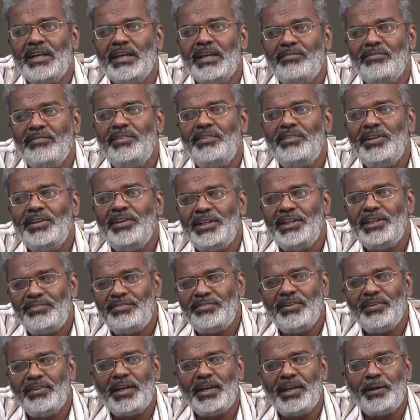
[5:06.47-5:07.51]
When we
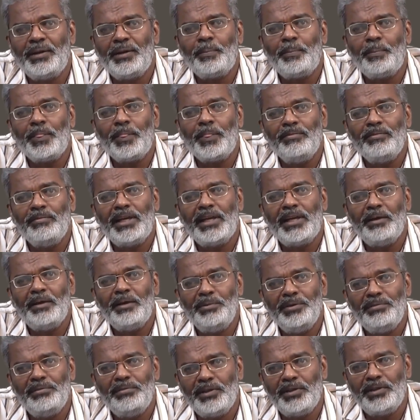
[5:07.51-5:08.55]
define, we can
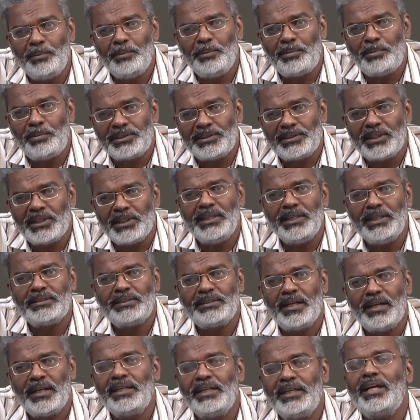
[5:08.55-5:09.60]
be very precise
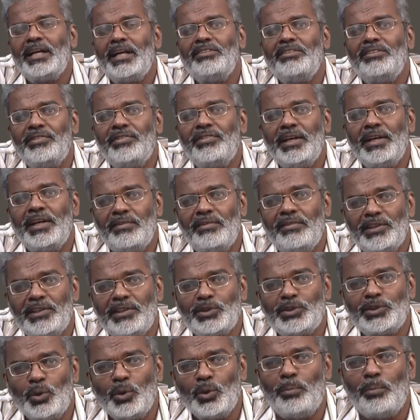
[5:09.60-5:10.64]
and confine our
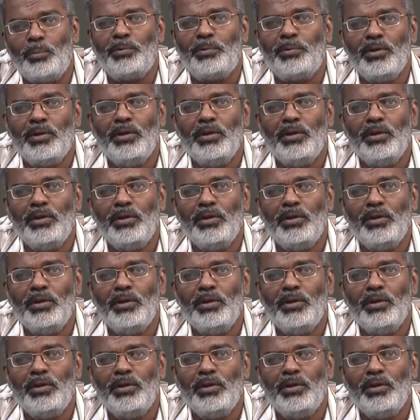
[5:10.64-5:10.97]
scope.